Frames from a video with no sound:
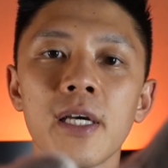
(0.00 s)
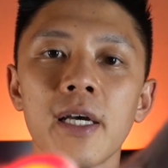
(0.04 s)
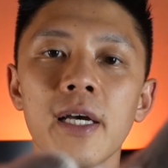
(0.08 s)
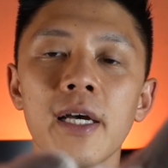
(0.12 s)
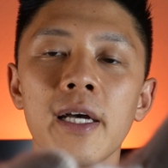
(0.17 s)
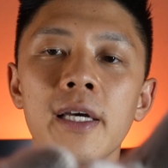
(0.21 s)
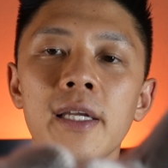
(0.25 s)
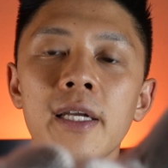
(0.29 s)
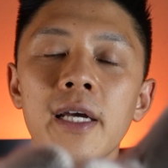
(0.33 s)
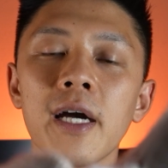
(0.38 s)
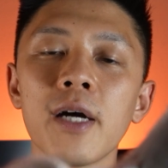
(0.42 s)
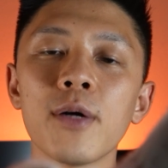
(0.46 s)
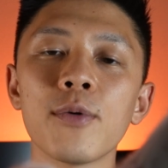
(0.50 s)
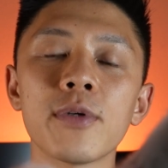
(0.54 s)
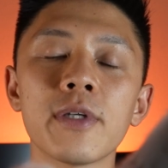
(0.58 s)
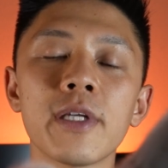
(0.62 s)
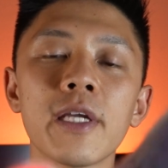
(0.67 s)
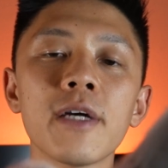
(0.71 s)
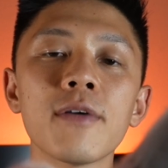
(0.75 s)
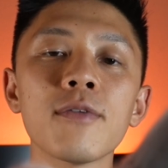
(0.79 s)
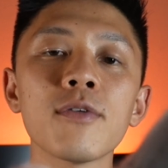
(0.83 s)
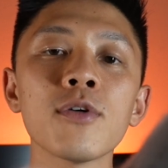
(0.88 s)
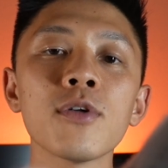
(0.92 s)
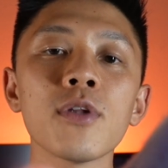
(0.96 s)
and I would
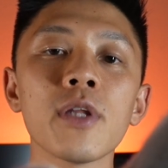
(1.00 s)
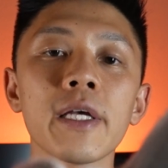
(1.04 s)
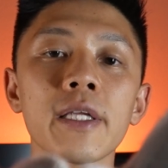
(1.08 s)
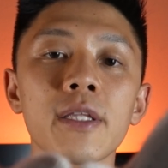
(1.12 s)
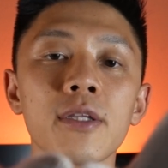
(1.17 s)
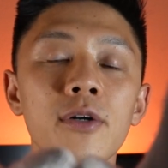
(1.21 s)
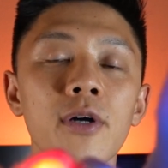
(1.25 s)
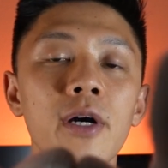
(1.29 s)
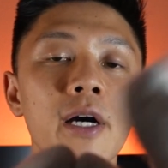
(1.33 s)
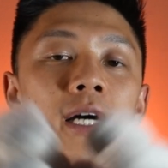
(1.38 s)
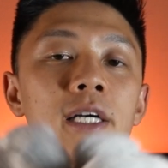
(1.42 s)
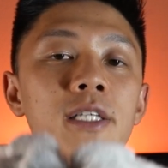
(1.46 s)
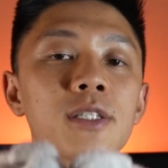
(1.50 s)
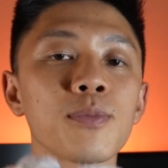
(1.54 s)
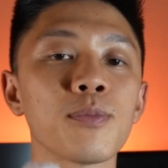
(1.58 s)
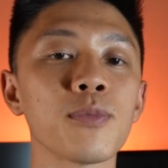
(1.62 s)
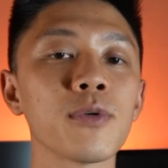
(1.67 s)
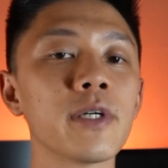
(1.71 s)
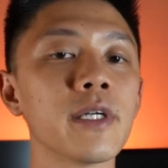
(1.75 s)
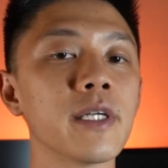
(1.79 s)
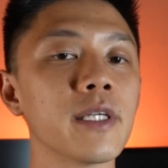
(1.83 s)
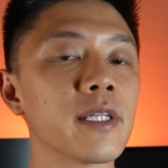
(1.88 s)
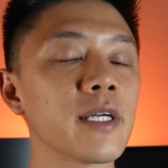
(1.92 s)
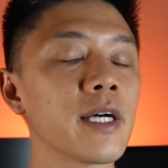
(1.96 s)
never let their eyes
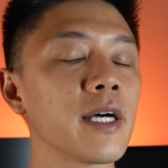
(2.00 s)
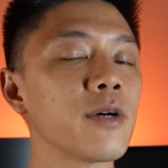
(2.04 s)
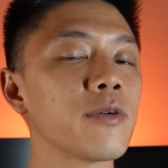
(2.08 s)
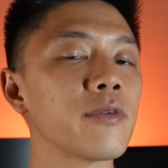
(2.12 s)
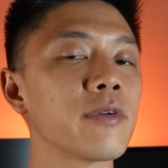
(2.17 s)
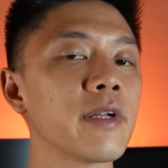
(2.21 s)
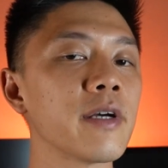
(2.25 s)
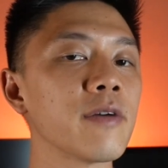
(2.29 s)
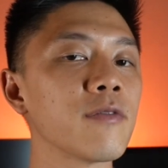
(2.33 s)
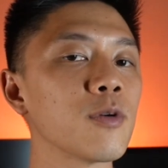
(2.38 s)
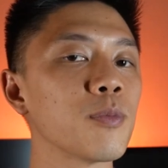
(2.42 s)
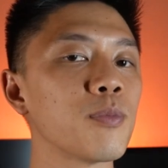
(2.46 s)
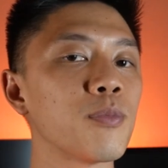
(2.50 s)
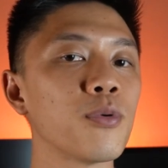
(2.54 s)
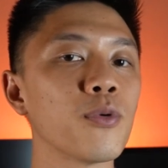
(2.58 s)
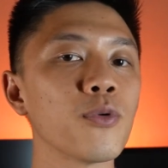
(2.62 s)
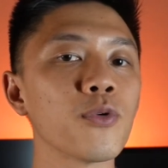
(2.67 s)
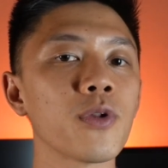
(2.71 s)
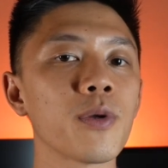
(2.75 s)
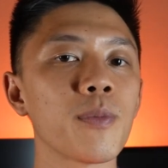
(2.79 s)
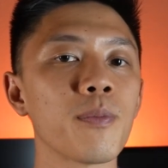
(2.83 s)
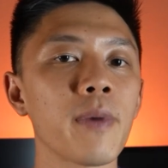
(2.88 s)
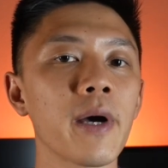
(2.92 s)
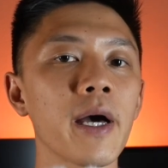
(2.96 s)
breathe. I would never
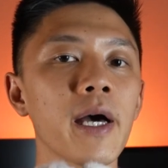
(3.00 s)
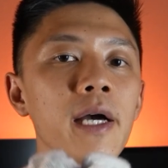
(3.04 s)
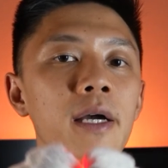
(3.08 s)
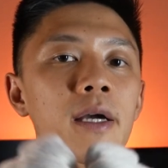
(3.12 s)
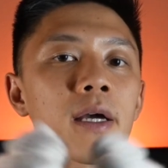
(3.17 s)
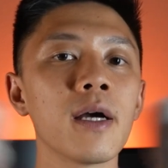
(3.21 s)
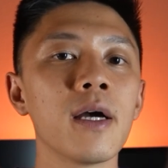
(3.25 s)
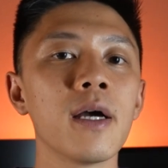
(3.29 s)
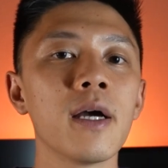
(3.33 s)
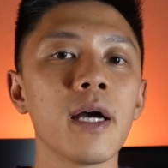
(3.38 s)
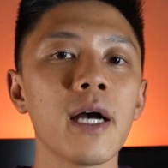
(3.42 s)
pull them back.